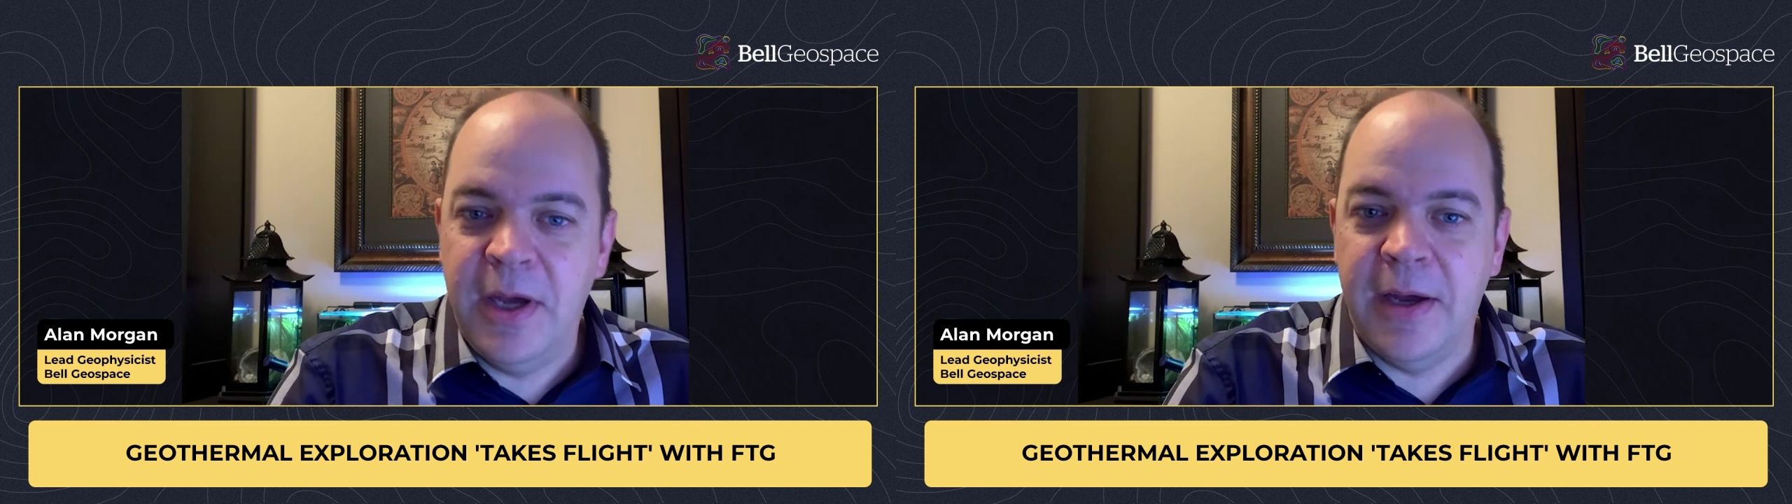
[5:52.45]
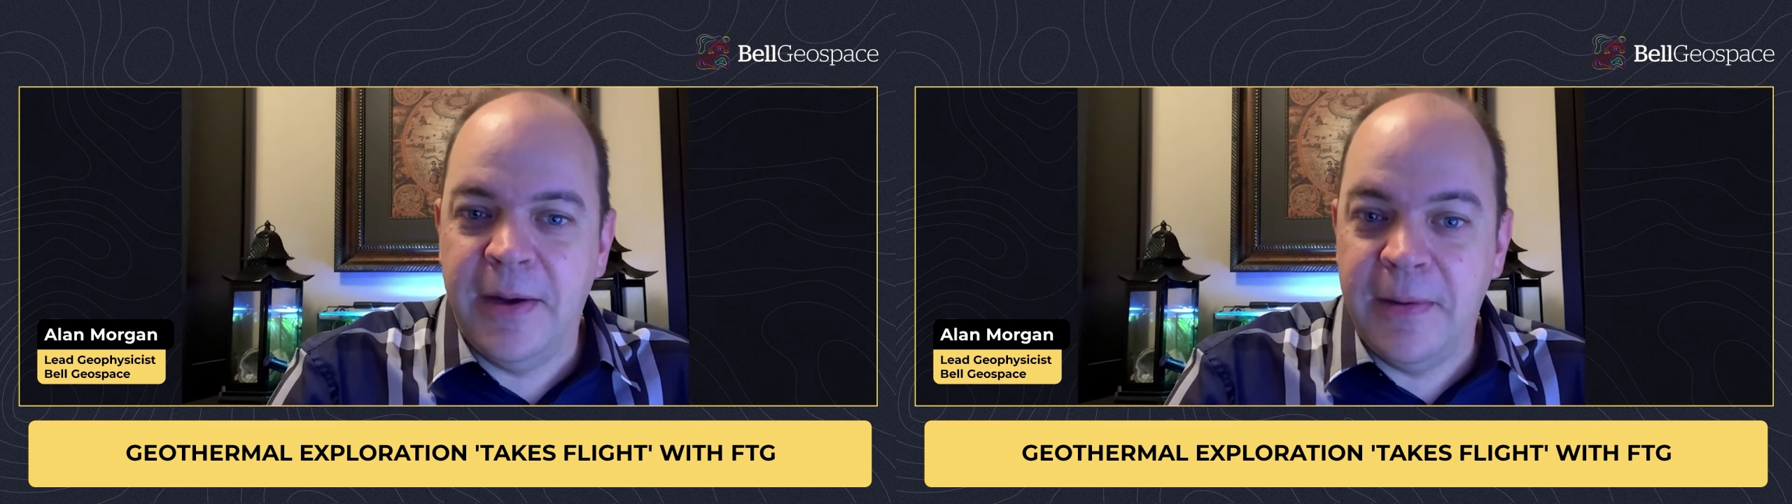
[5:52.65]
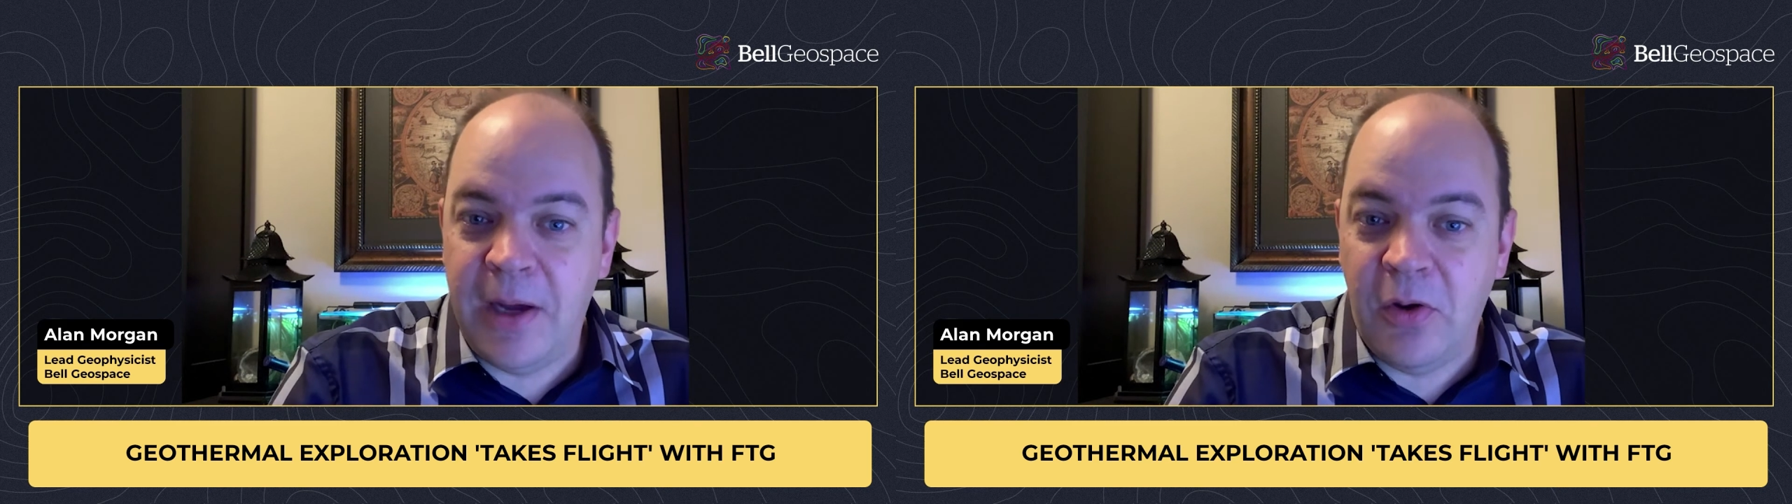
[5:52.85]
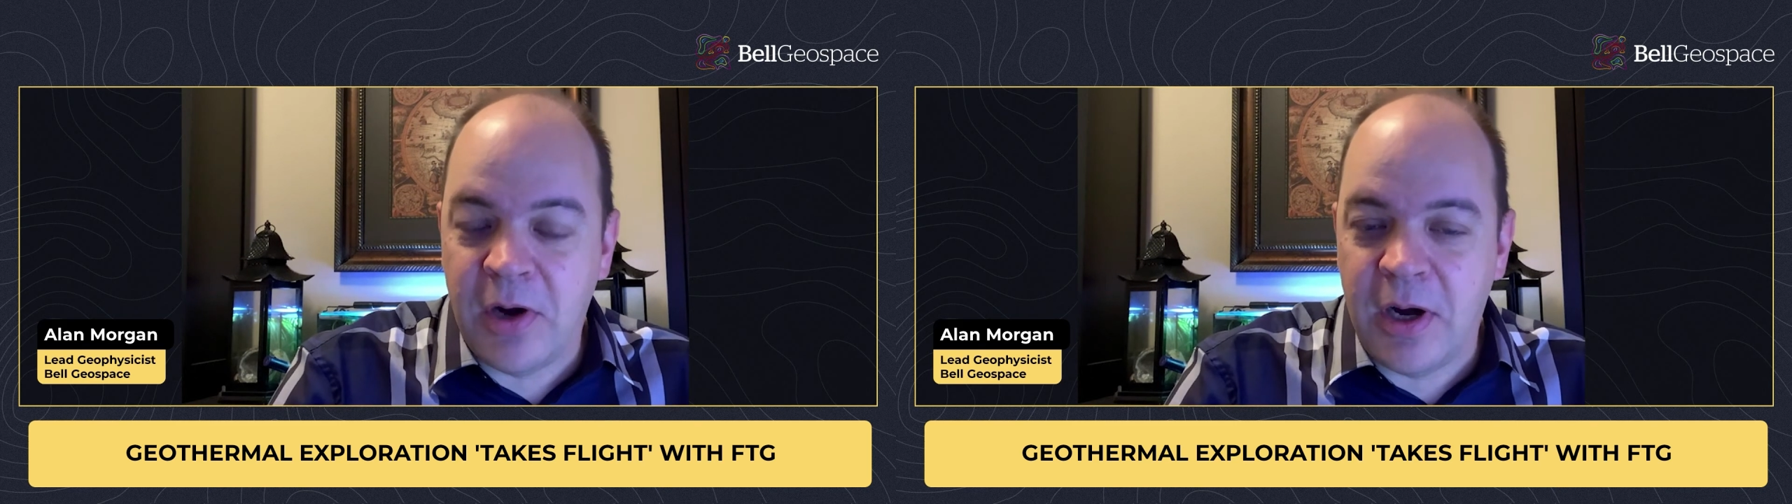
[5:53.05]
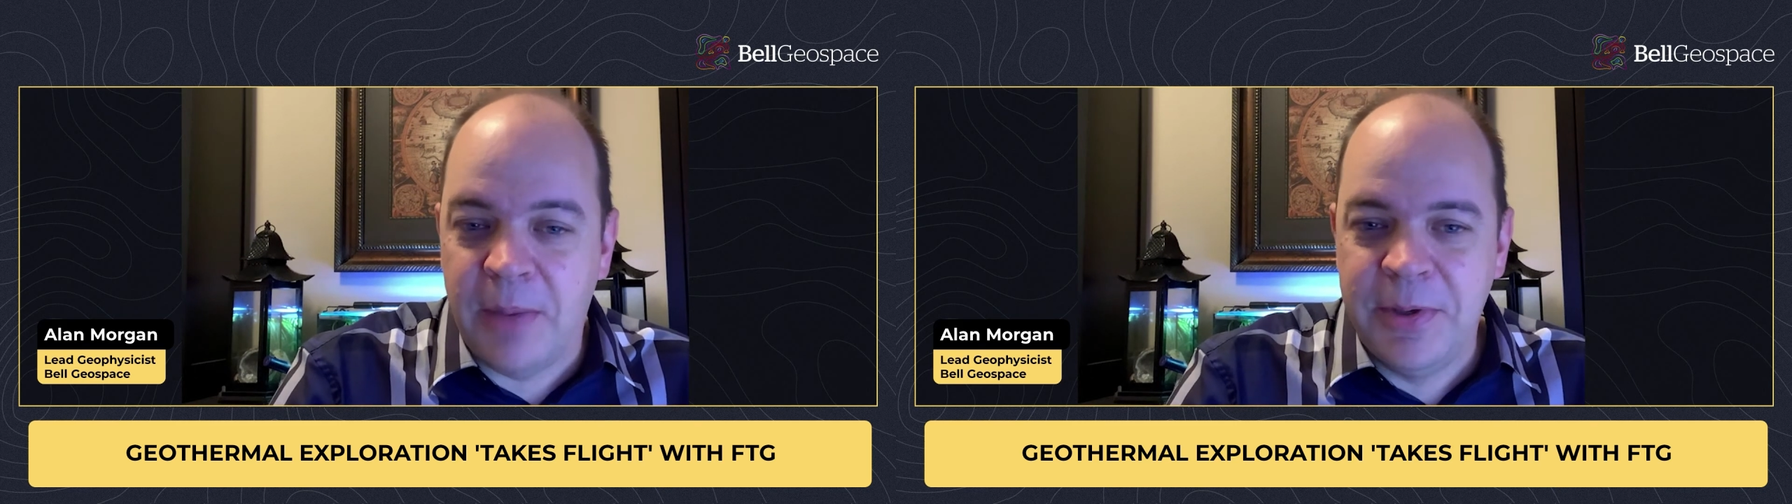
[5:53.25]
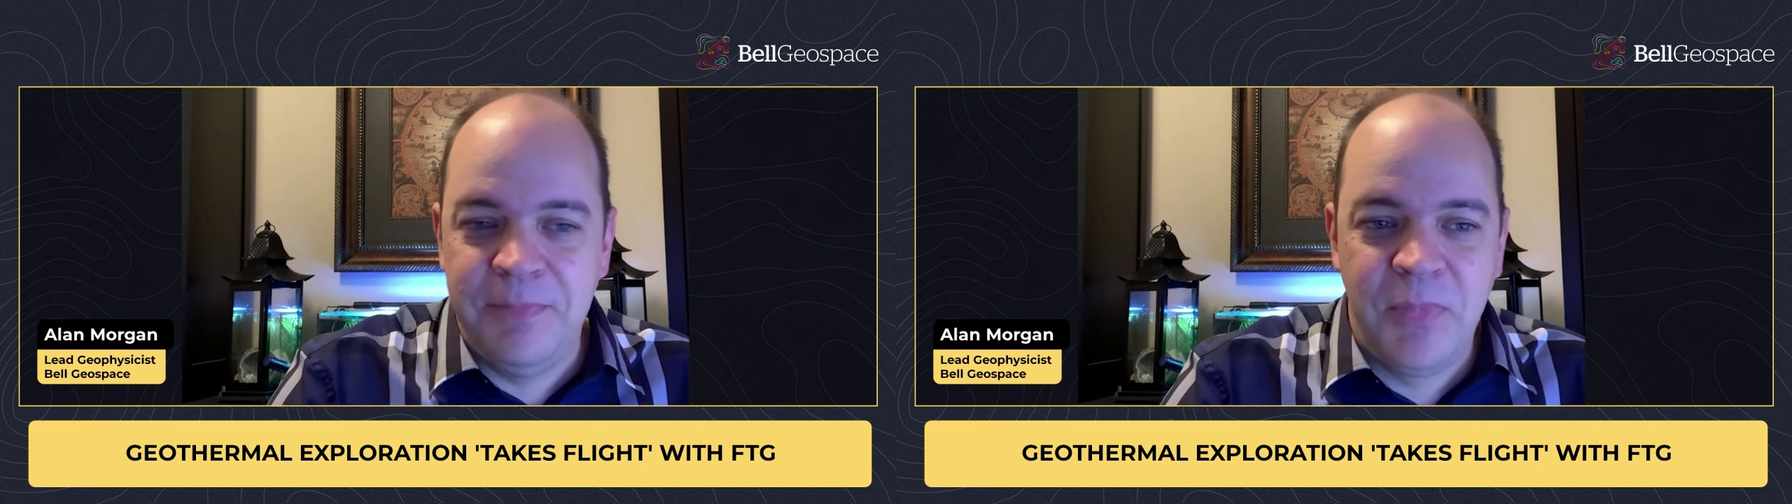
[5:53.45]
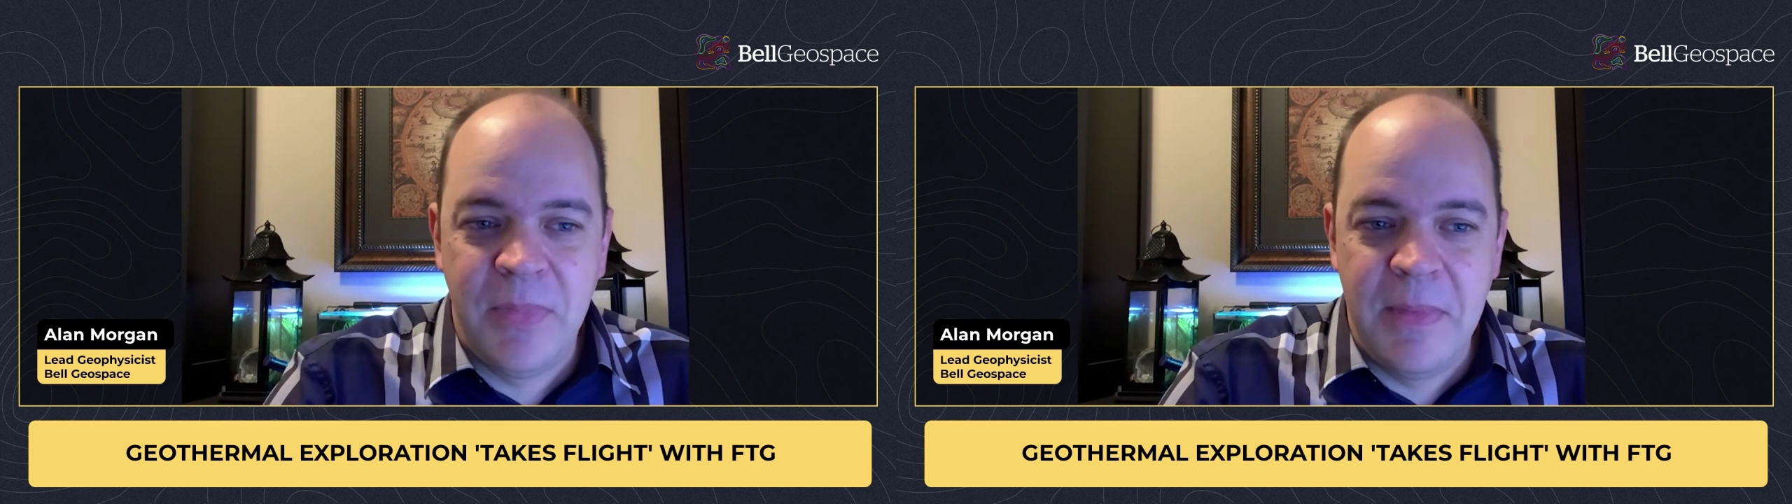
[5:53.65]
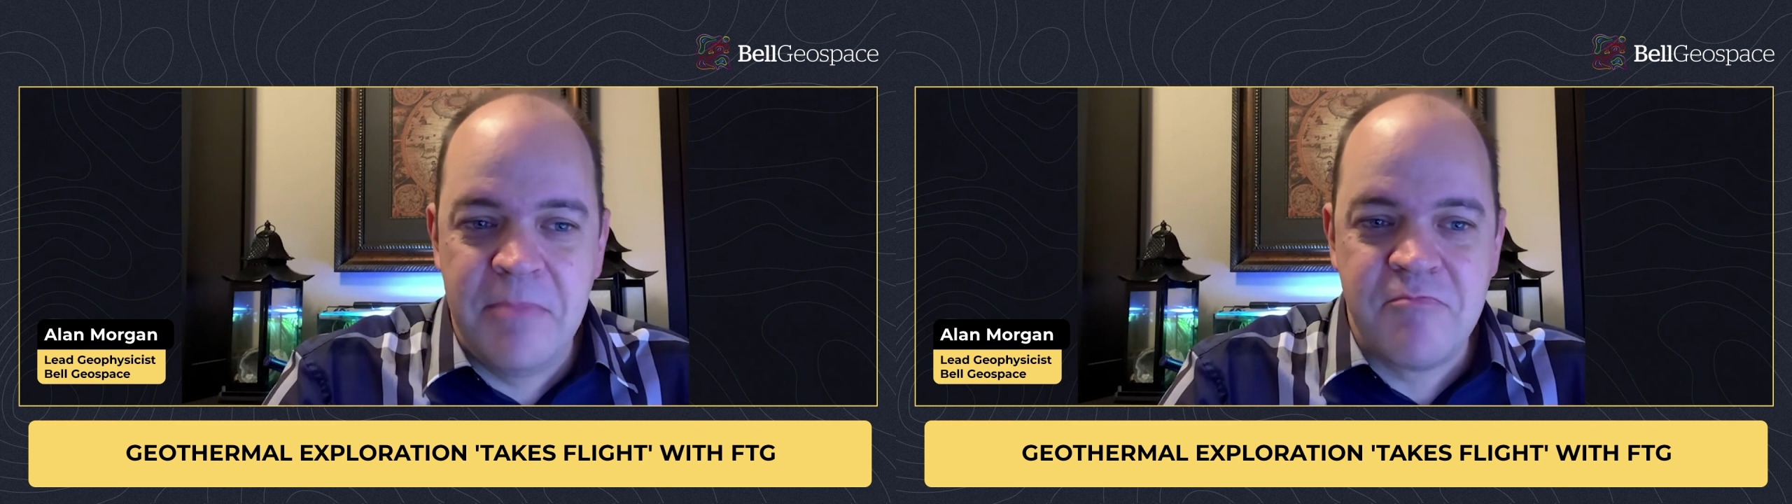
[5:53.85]
outcrop.
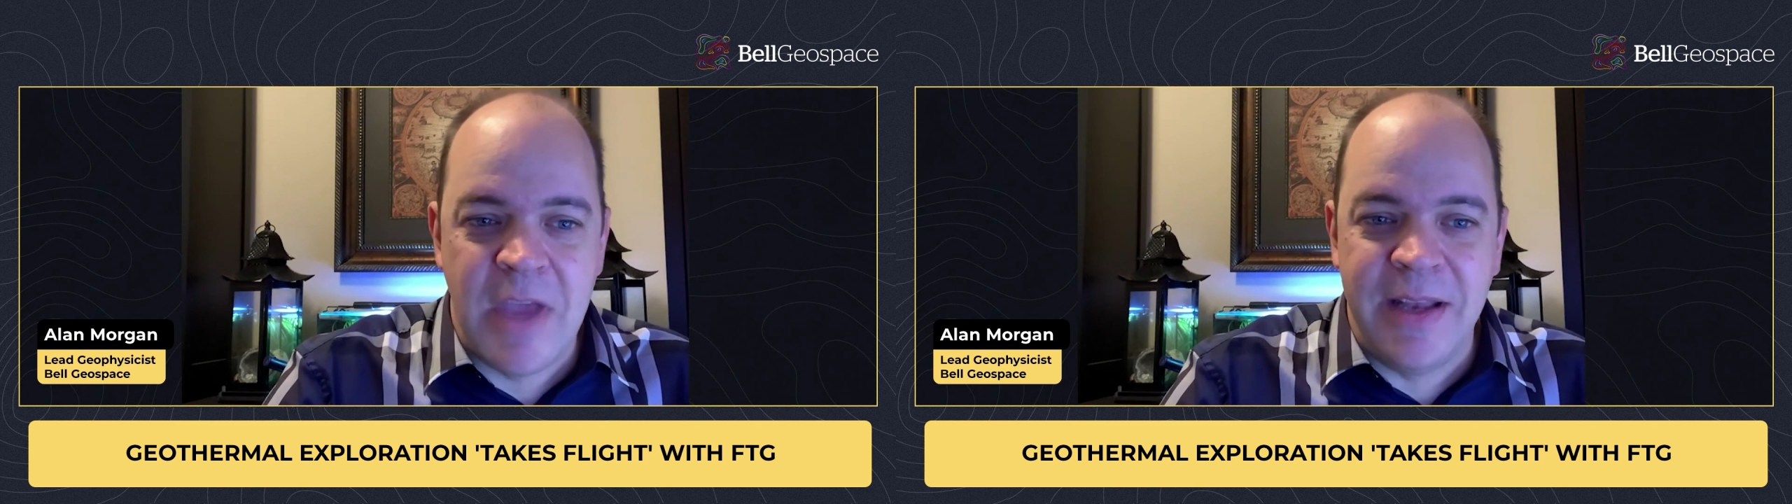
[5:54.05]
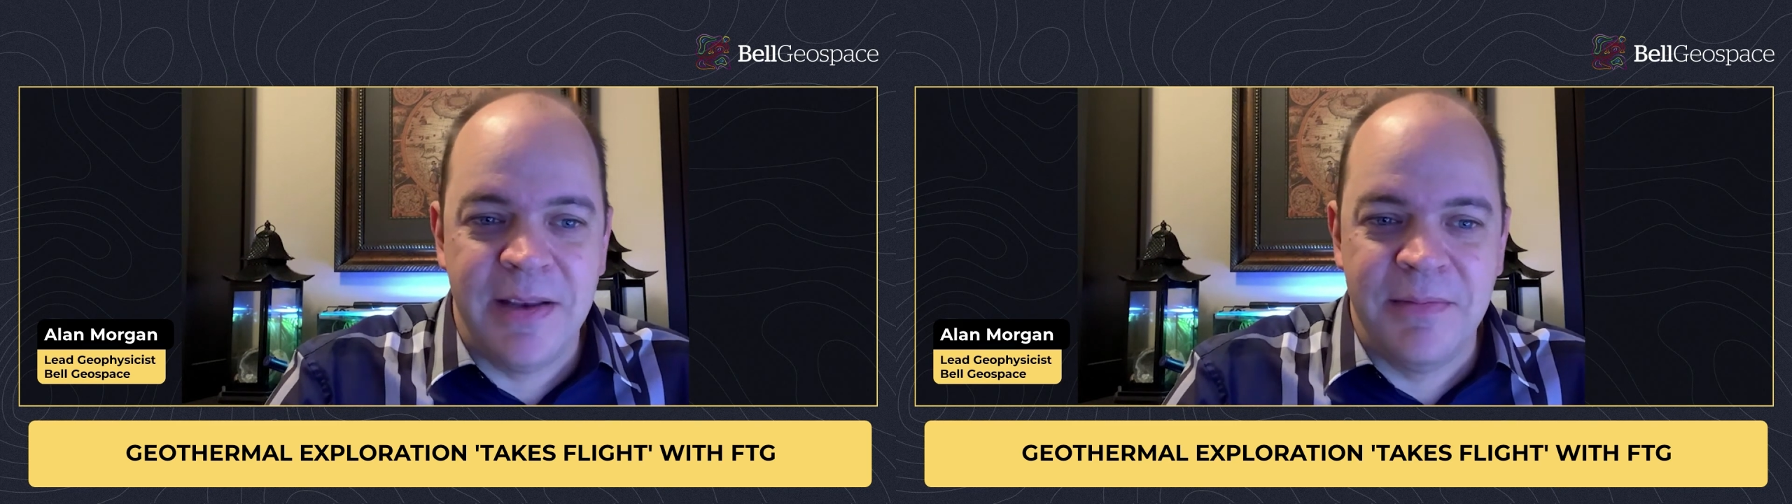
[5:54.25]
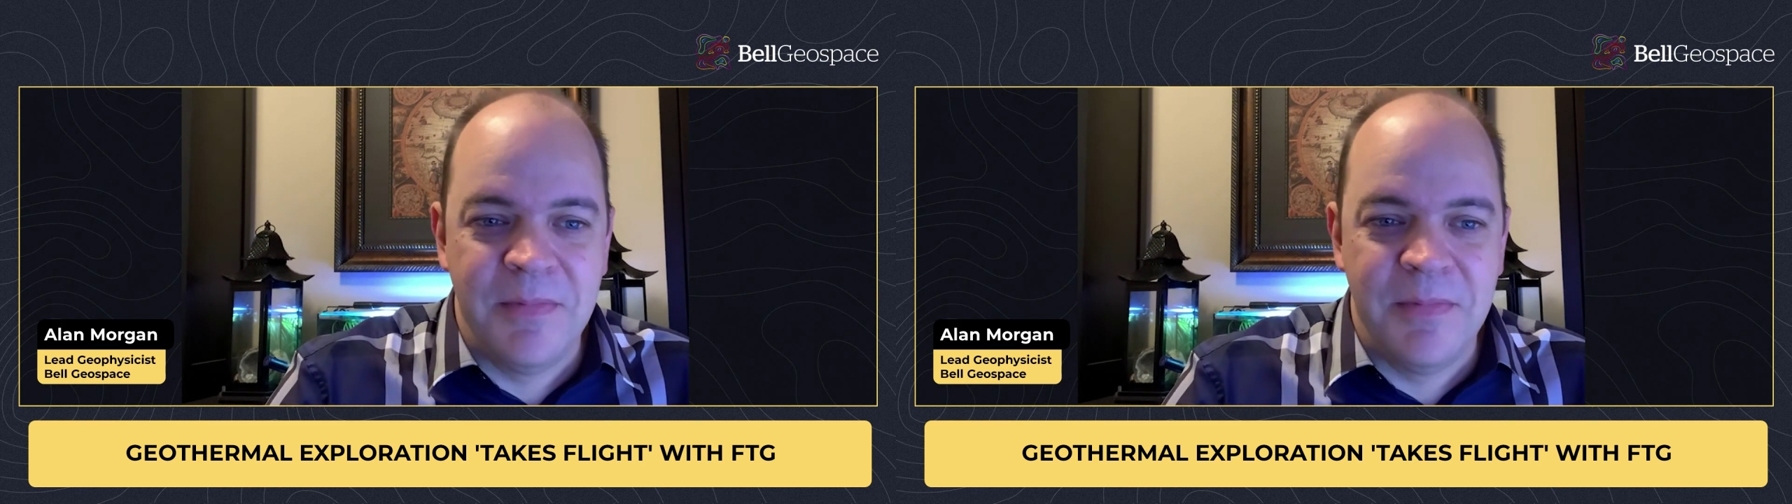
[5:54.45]
And